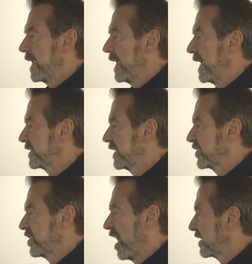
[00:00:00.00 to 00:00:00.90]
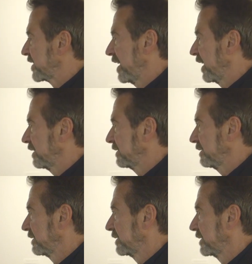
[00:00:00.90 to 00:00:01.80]
it's exhausting,
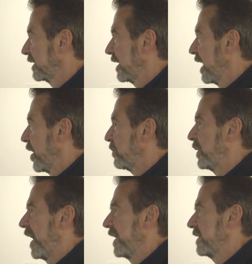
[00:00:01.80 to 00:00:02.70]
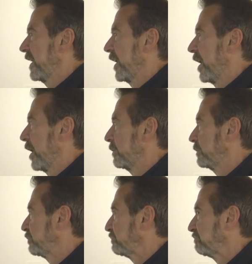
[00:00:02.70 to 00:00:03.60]
but you
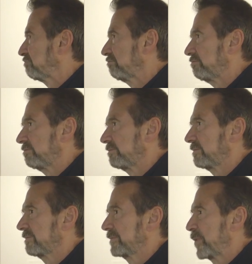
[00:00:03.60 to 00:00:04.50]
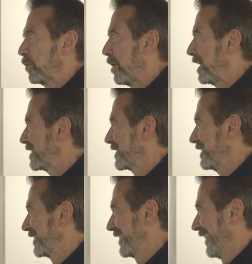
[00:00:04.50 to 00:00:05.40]
know, what
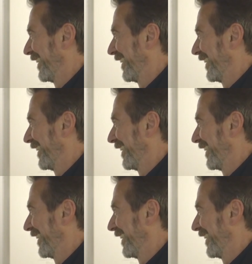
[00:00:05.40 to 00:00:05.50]
isn't?